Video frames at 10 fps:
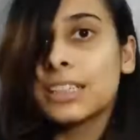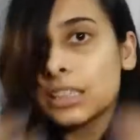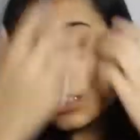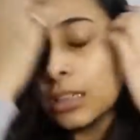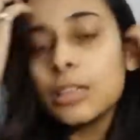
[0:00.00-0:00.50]
It
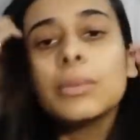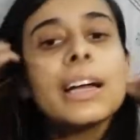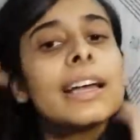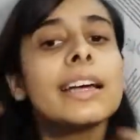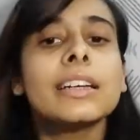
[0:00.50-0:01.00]
did curl my
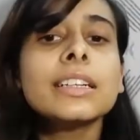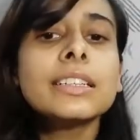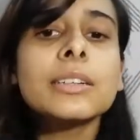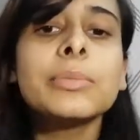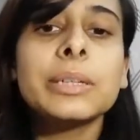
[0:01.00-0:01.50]
hair a
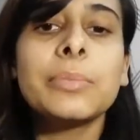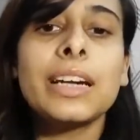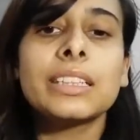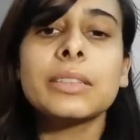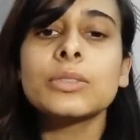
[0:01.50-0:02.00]
little bit,
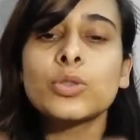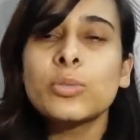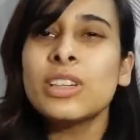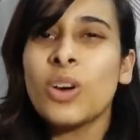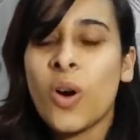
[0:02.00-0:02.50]
but to
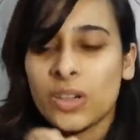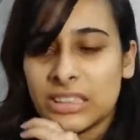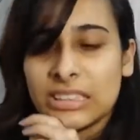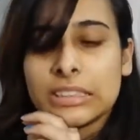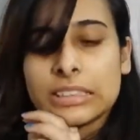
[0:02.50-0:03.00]
be
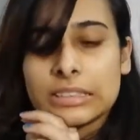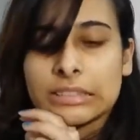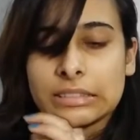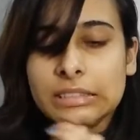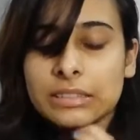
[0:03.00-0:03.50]
honest,
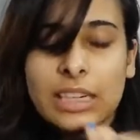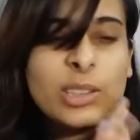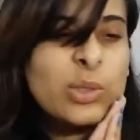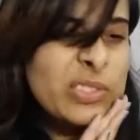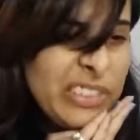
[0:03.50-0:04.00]
I
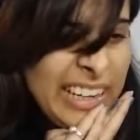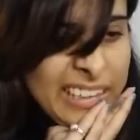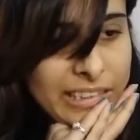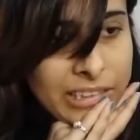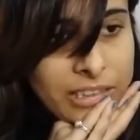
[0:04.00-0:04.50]
don't
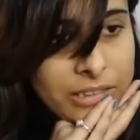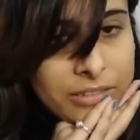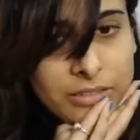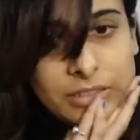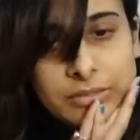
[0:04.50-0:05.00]
find it
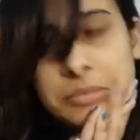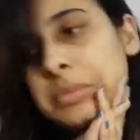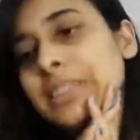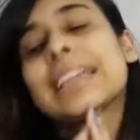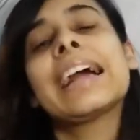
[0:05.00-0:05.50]

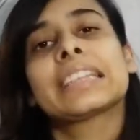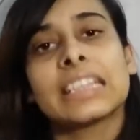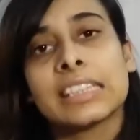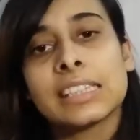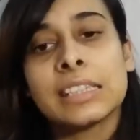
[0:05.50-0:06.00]
that
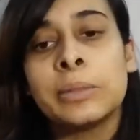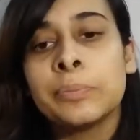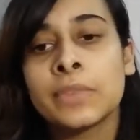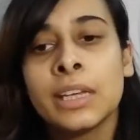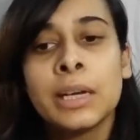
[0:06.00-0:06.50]
easy.
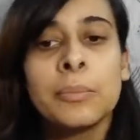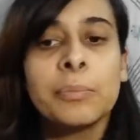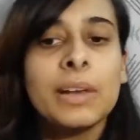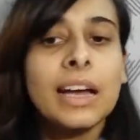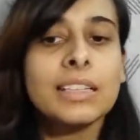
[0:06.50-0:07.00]

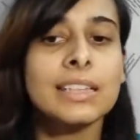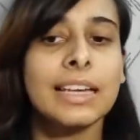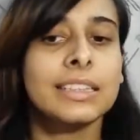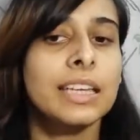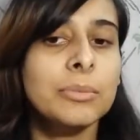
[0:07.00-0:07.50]
Plus,
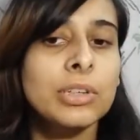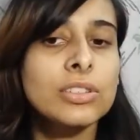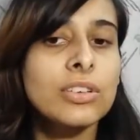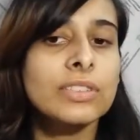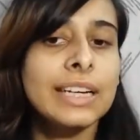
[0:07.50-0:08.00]
I think
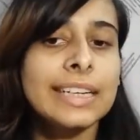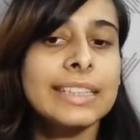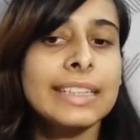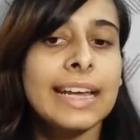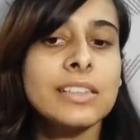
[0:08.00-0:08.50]
because of that
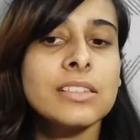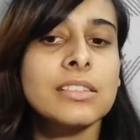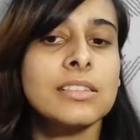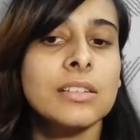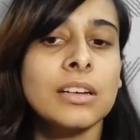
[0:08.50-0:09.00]

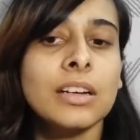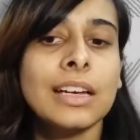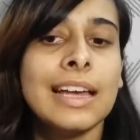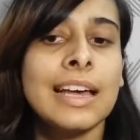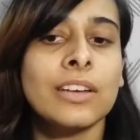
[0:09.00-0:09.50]
intense
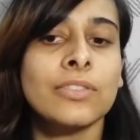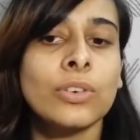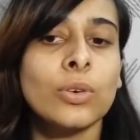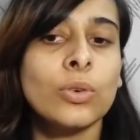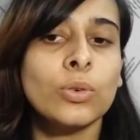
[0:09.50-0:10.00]

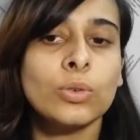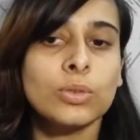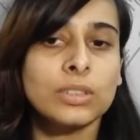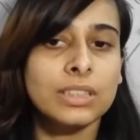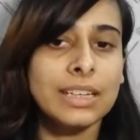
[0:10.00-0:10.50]
airflow,
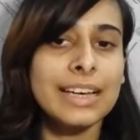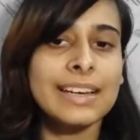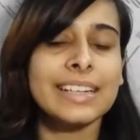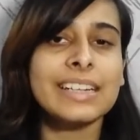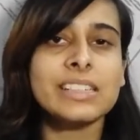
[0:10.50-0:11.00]
the
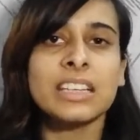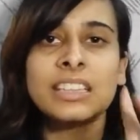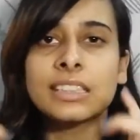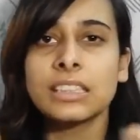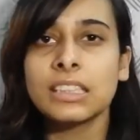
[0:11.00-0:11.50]
hair gets a
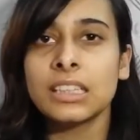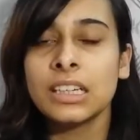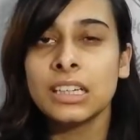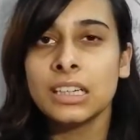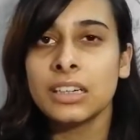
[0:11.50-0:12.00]
little
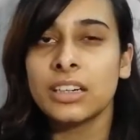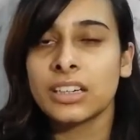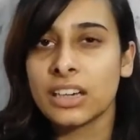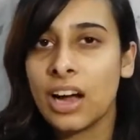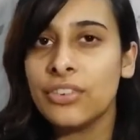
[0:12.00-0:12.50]

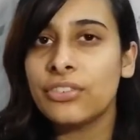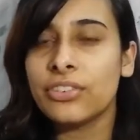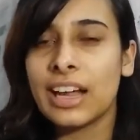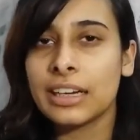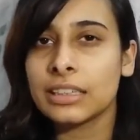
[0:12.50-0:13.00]
rough
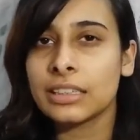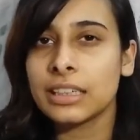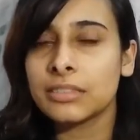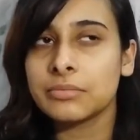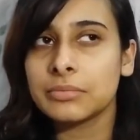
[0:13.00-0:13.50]
and